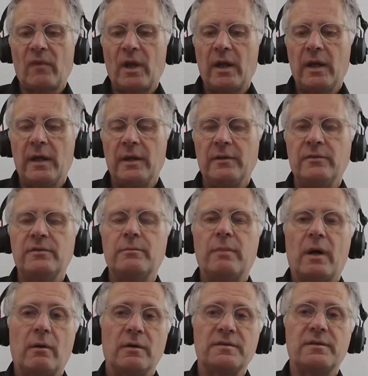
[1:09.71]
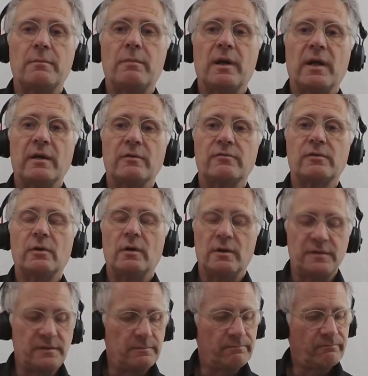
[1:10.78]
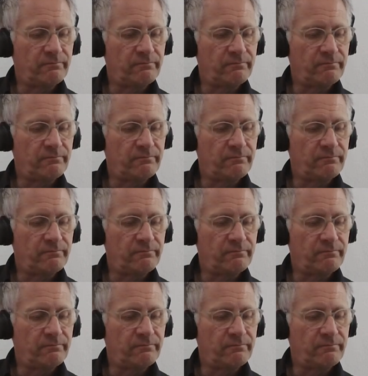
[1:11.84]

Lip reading: and power supply, of course.